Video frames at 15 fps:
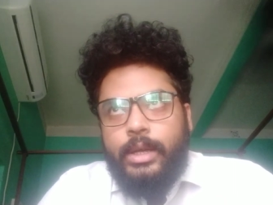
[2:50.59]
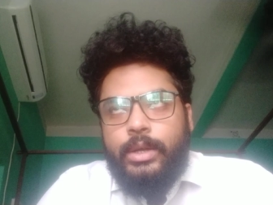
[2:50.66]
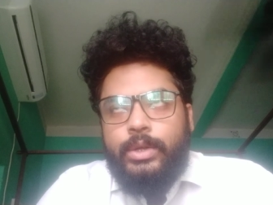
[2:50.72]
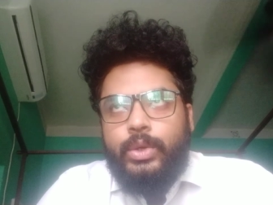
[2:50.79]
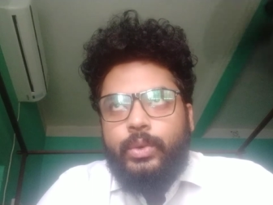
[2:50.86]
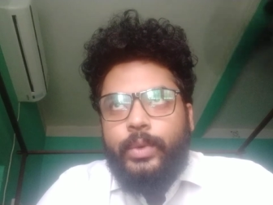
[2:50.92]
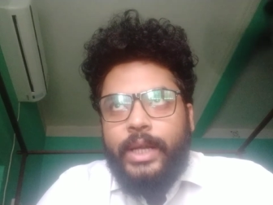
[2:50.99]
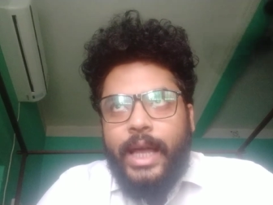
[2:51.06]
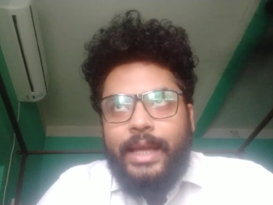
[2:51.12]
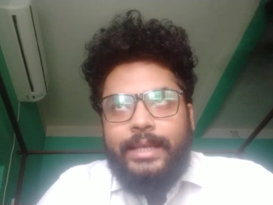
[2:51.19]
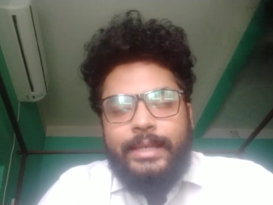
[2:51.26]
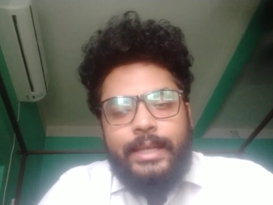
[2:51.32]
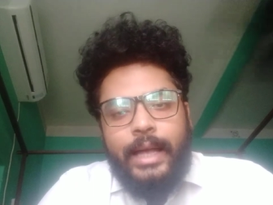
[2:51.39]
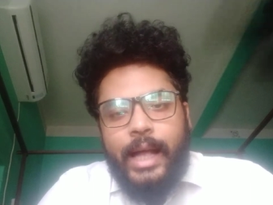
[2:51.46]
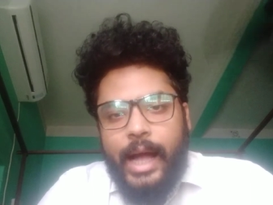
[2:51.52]
so when i
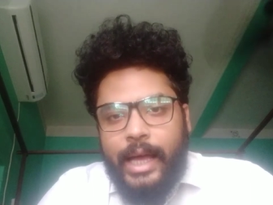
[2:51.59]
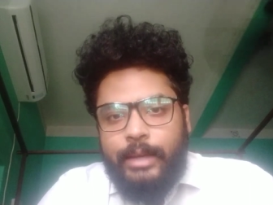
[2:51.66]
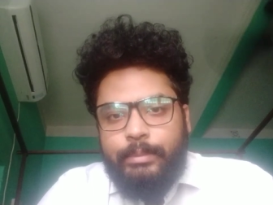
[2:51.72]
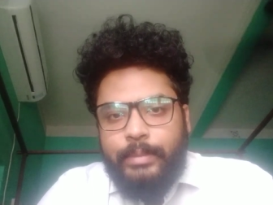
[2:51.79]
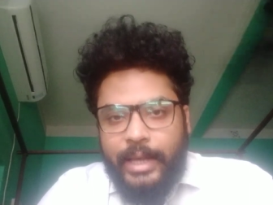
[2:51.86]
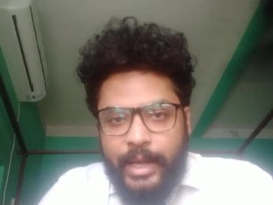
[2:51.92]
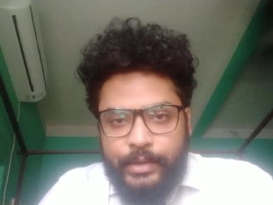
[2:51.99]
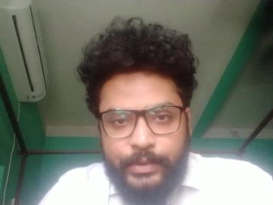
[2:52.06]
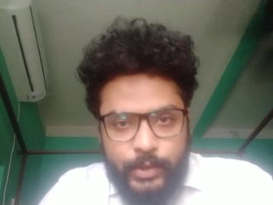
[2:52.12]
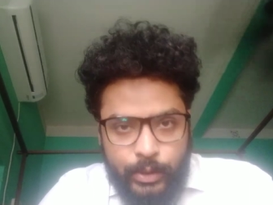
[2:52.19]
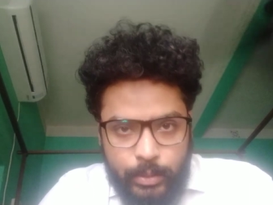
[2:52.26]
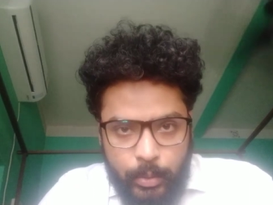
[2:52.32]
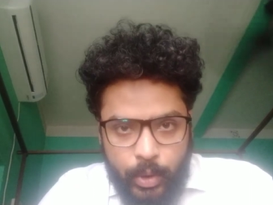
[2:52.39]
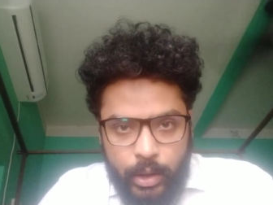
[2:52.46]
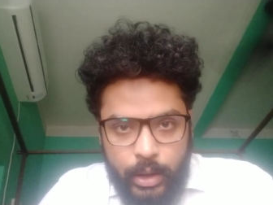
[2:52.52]
say i play
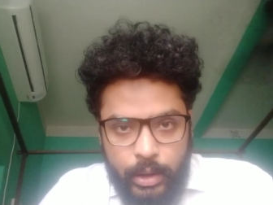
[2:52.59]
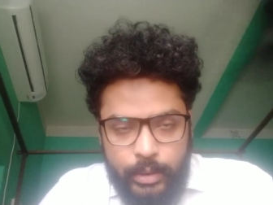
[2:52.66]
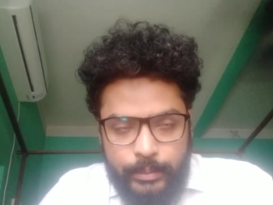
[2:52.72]
football